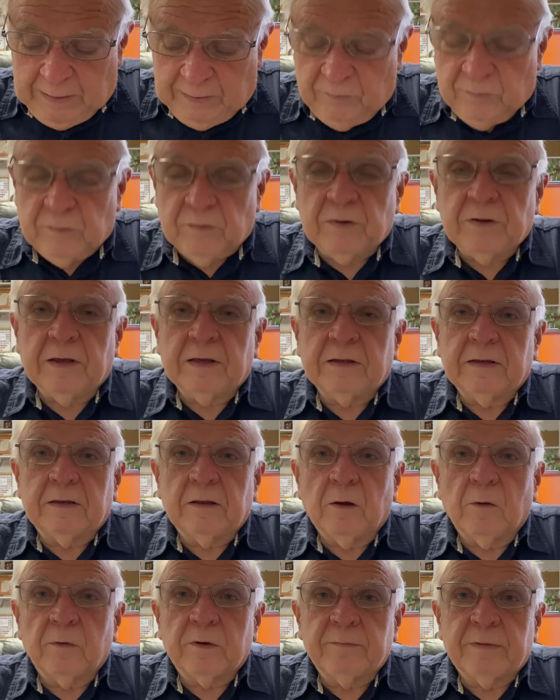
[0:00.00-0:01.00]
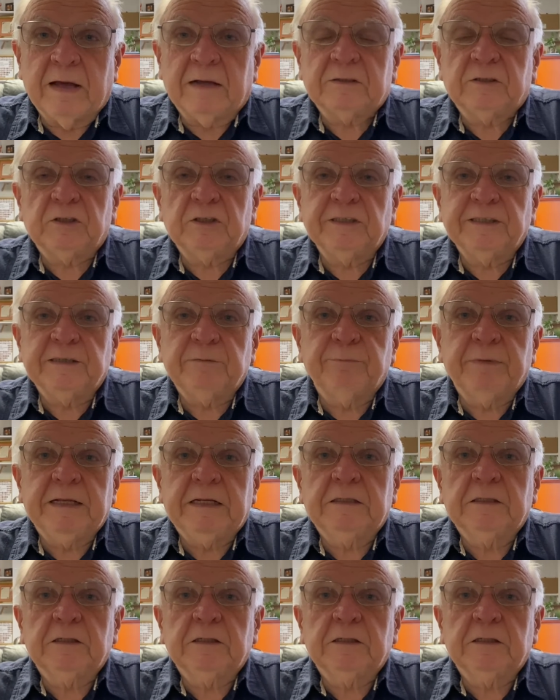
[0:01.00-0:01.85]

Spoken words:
she had told him how she had been